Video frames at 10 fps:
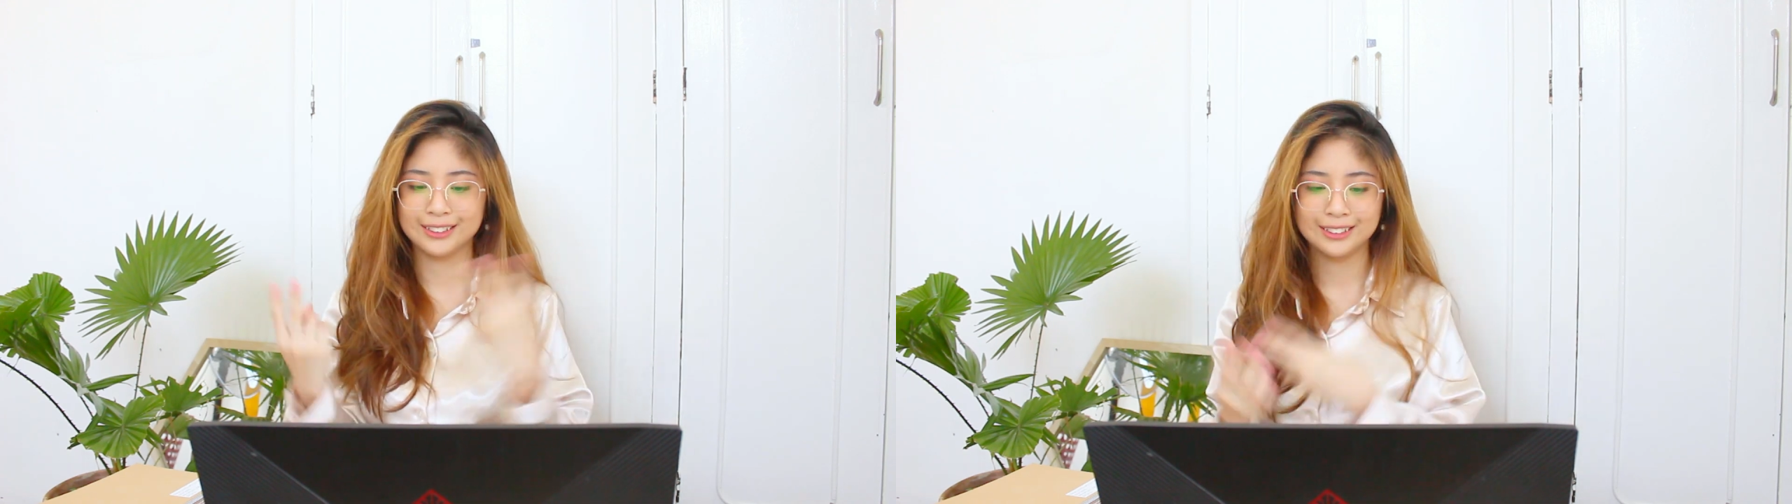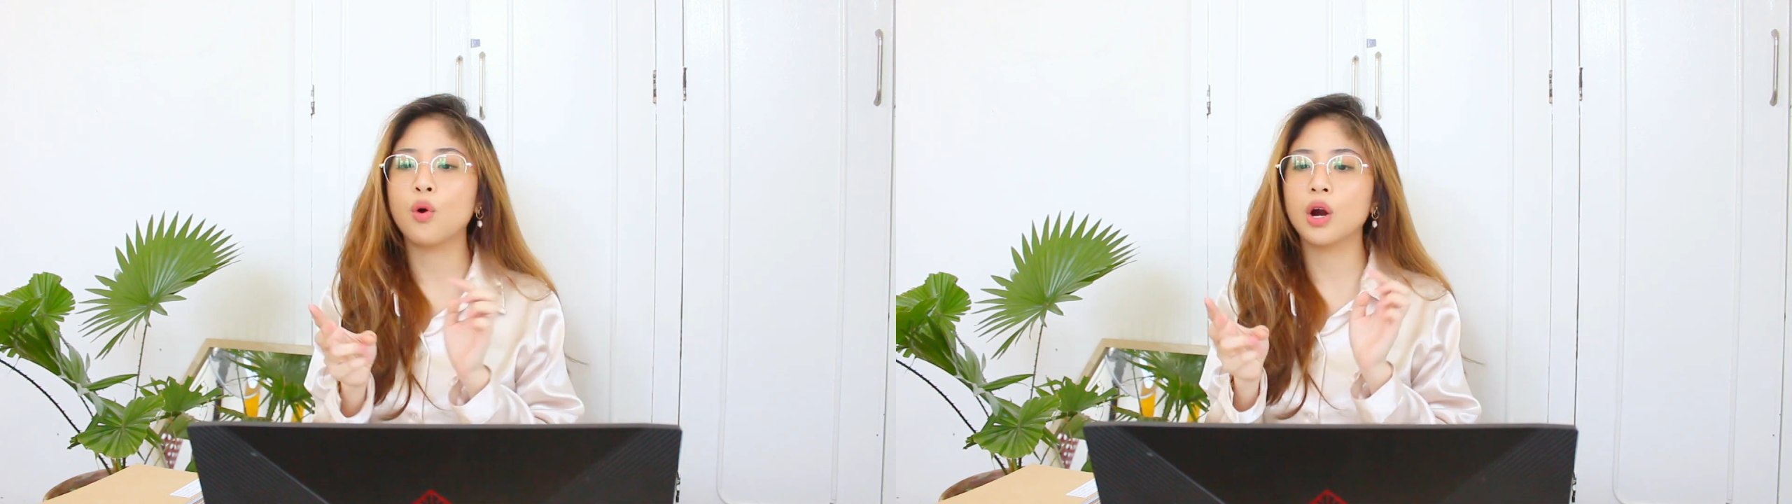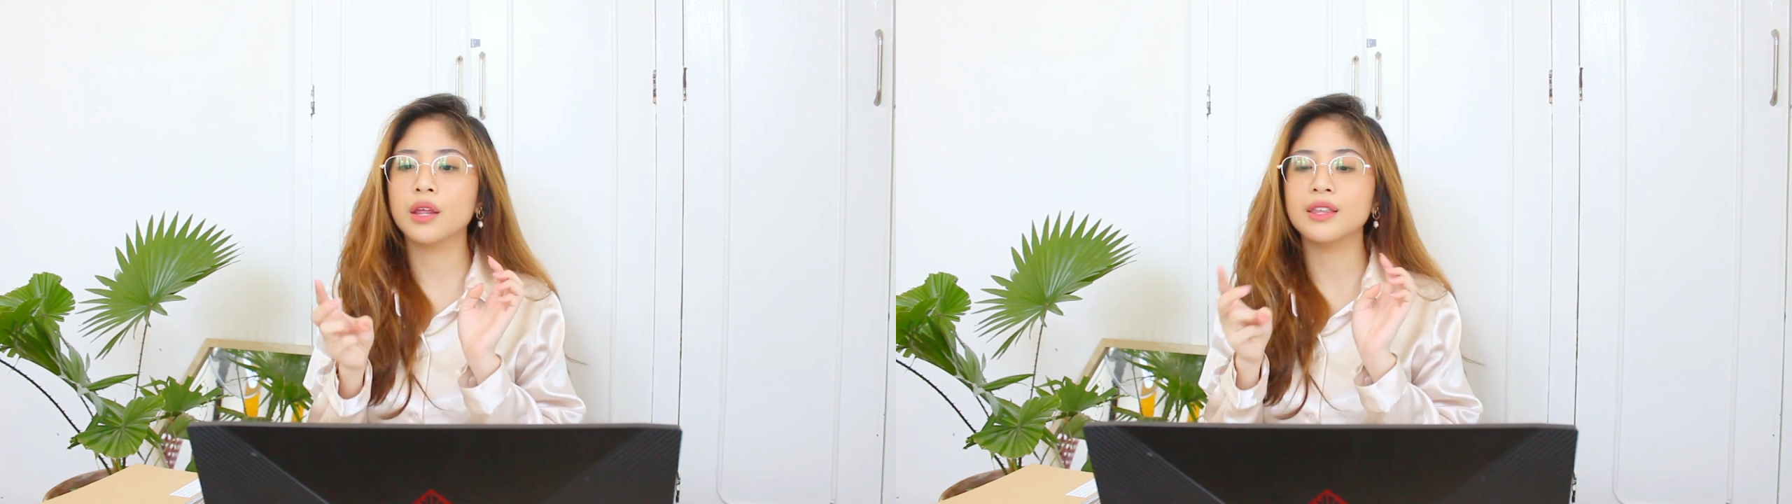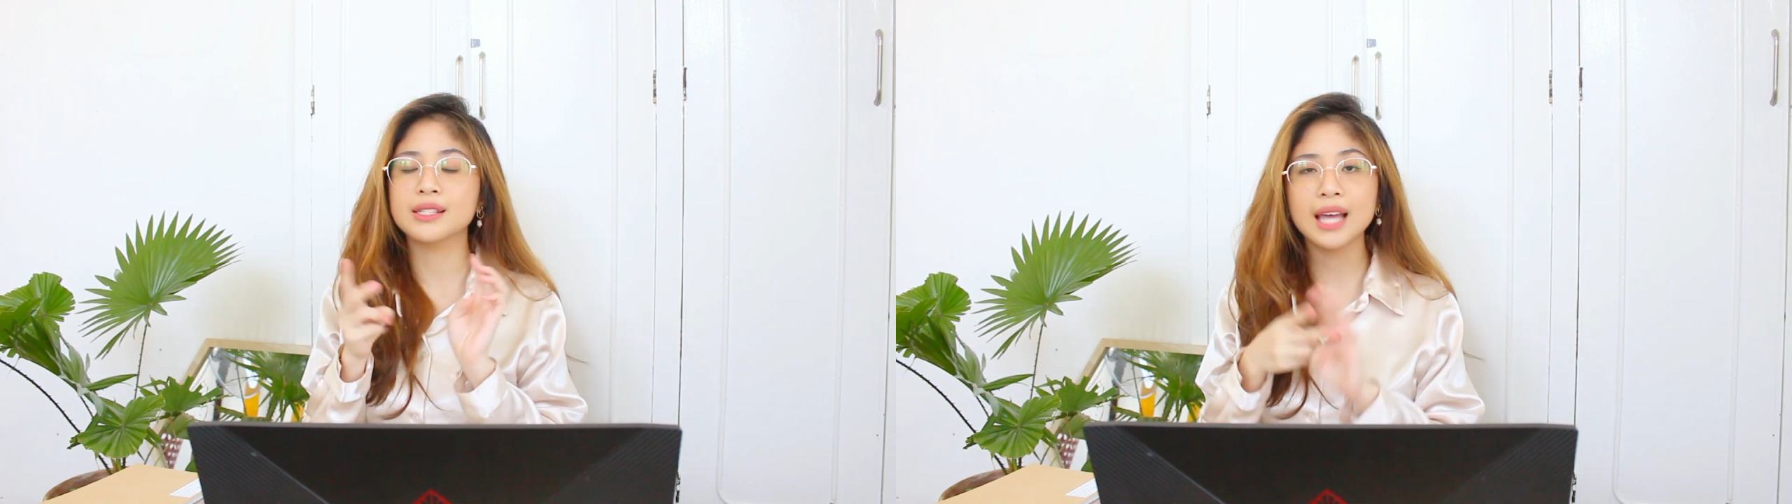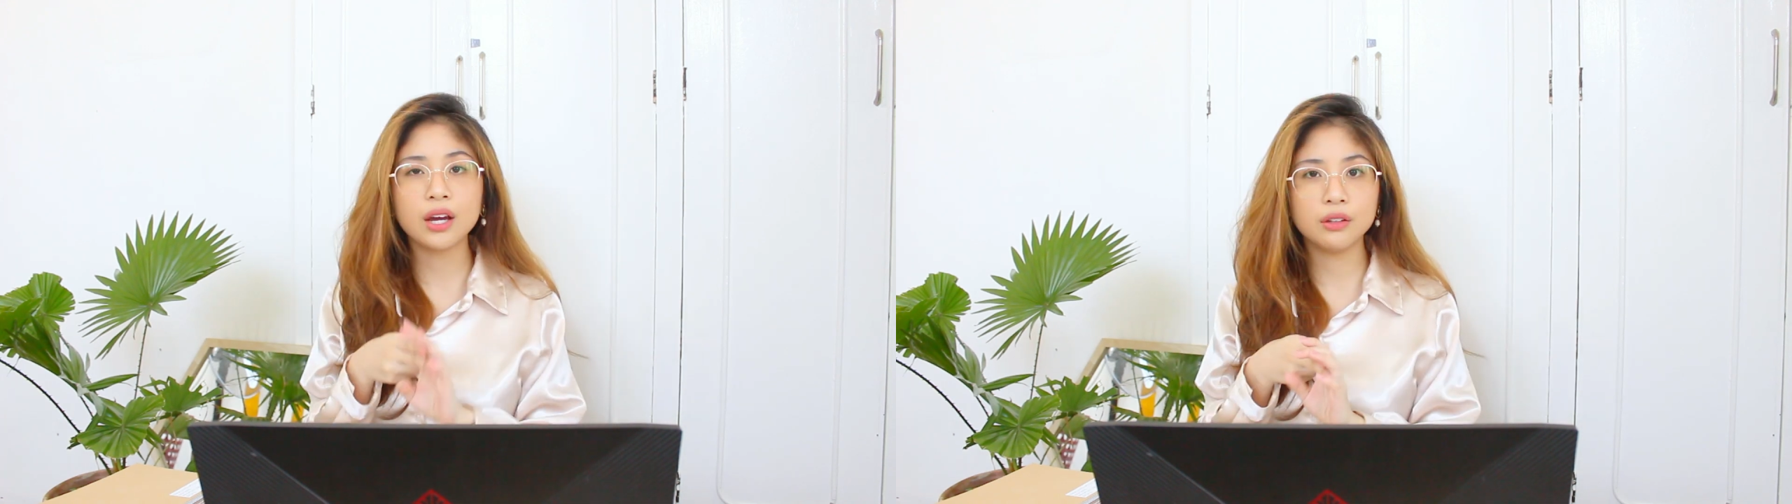For the
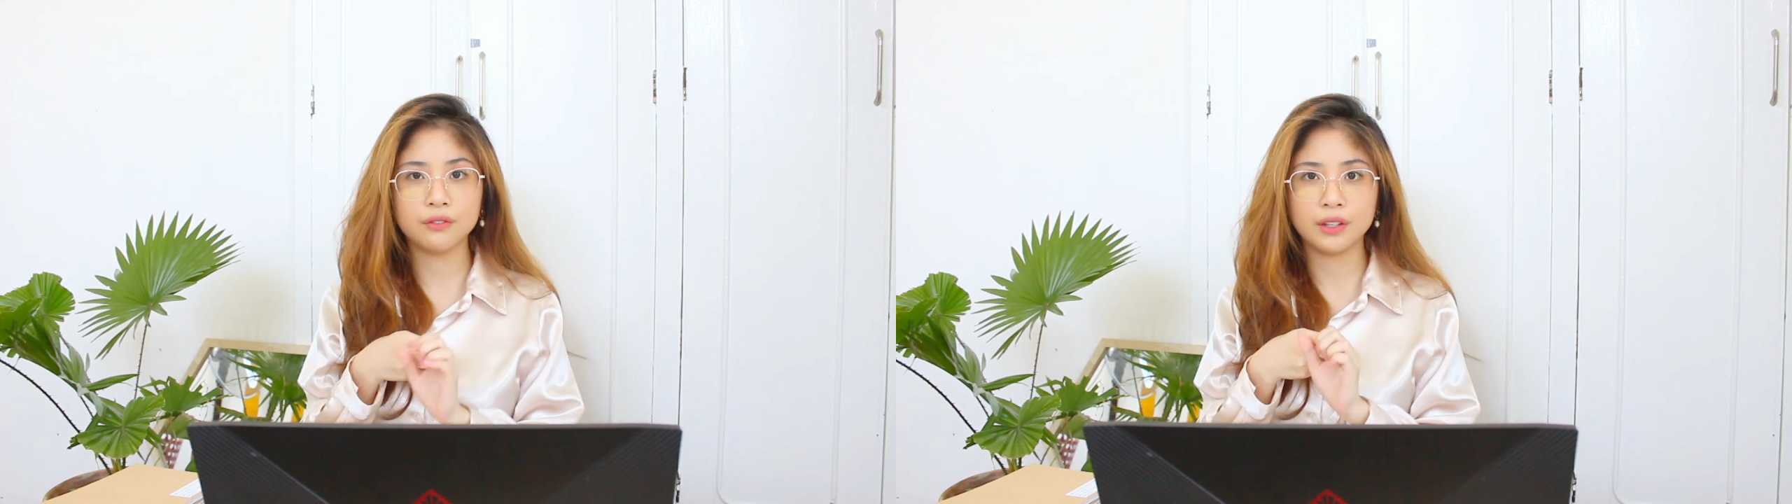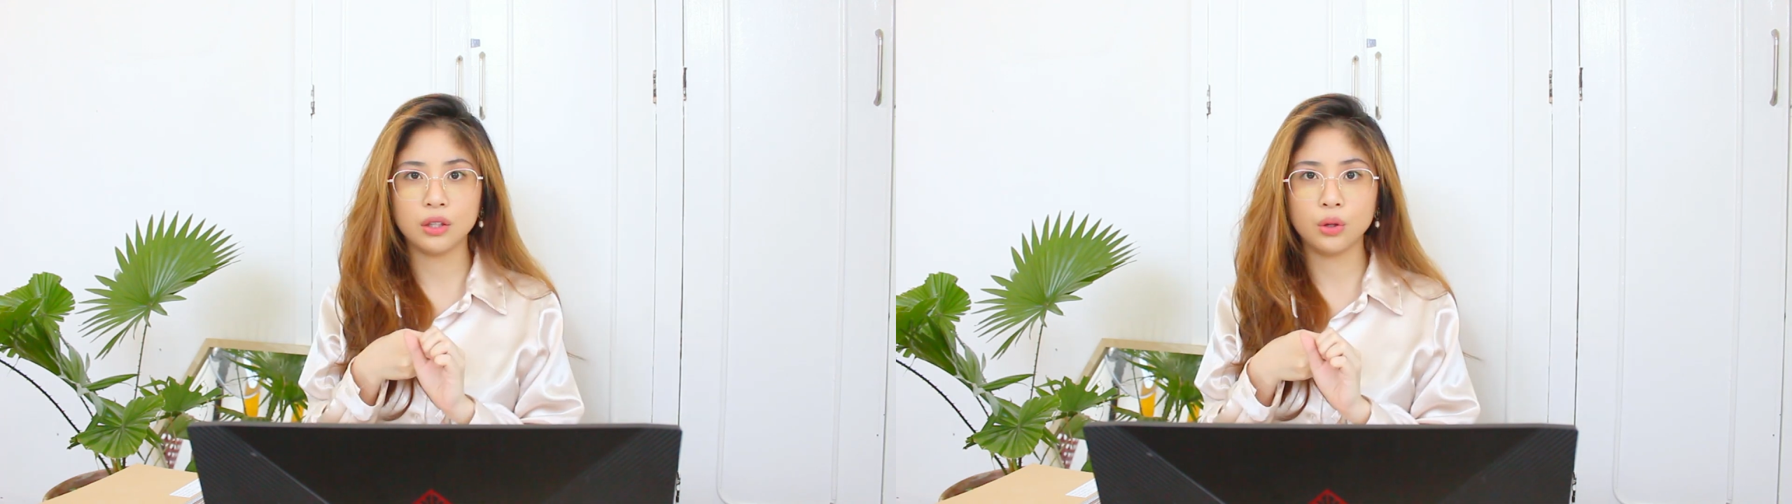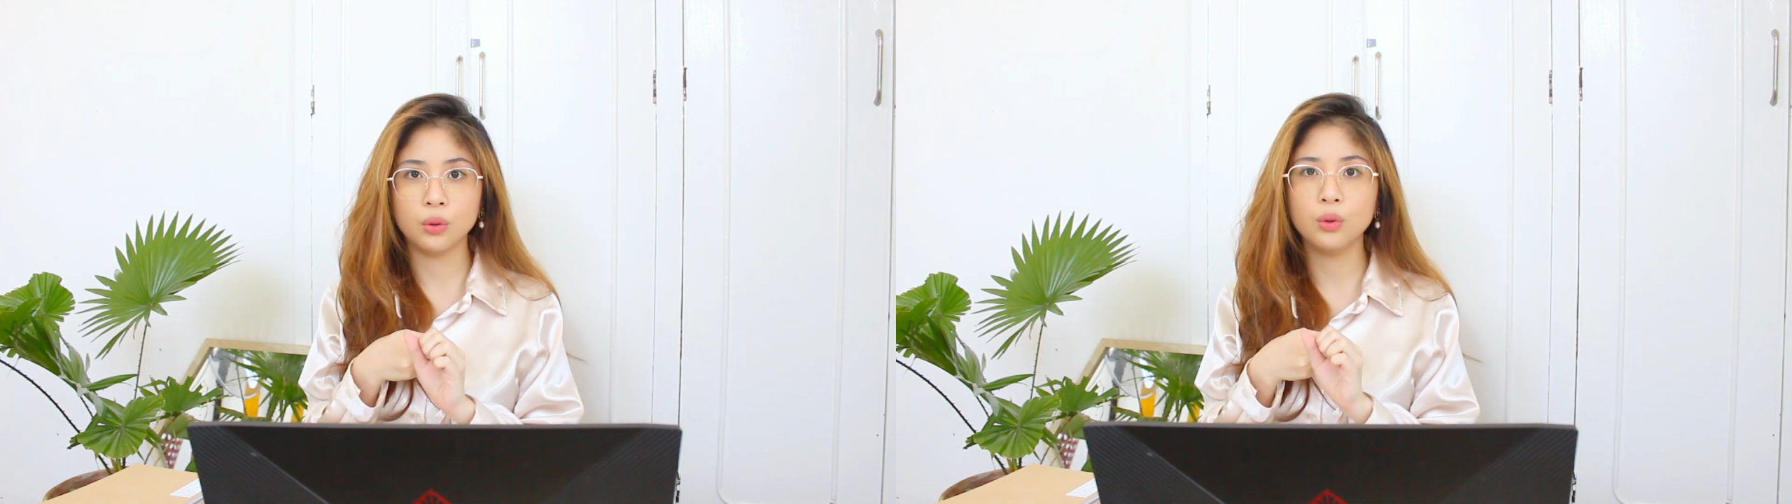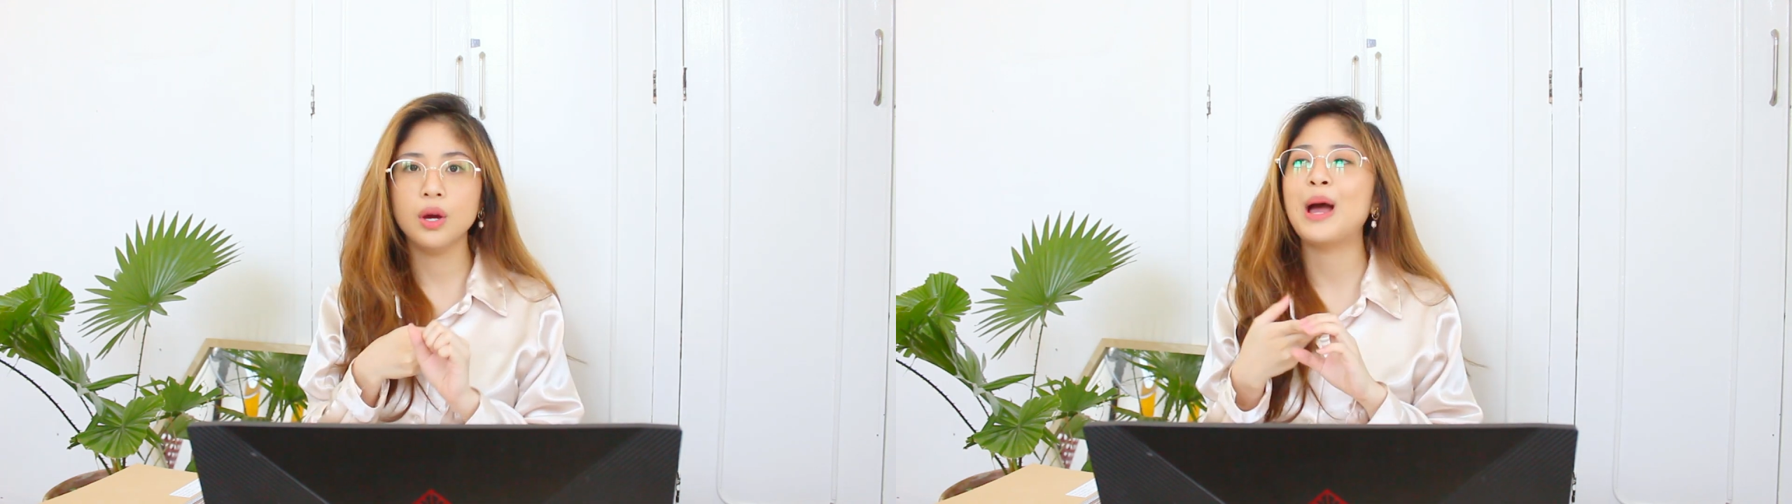2nd video,